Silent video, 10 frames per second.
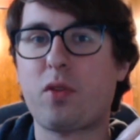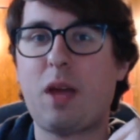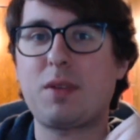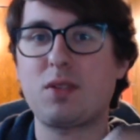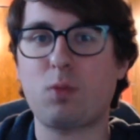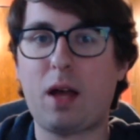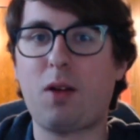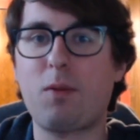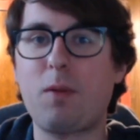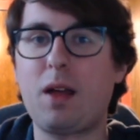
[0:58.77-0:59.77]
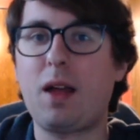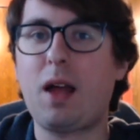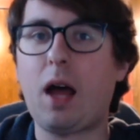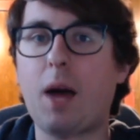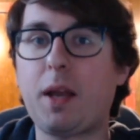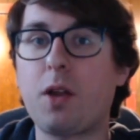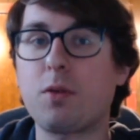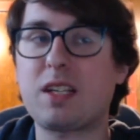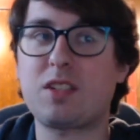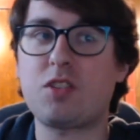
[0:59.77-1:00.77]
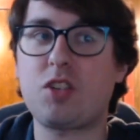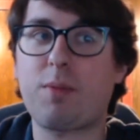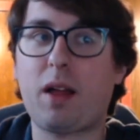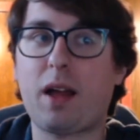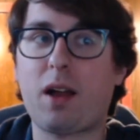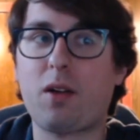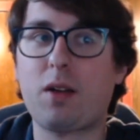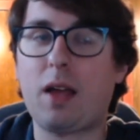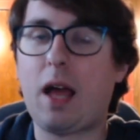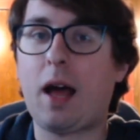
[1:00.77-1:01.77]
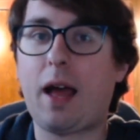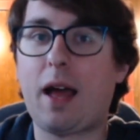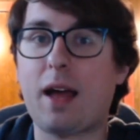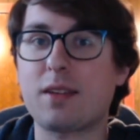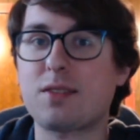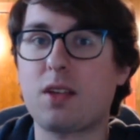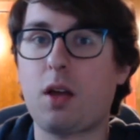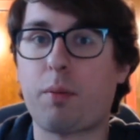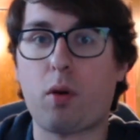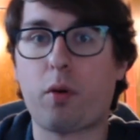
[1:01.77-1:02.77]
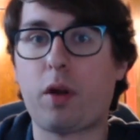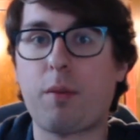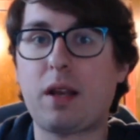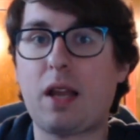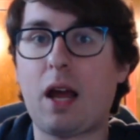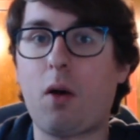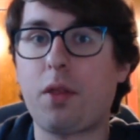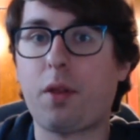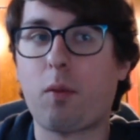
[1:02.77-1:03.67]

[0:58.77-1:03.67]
them as well. I know TCGPlayer has a program right now on their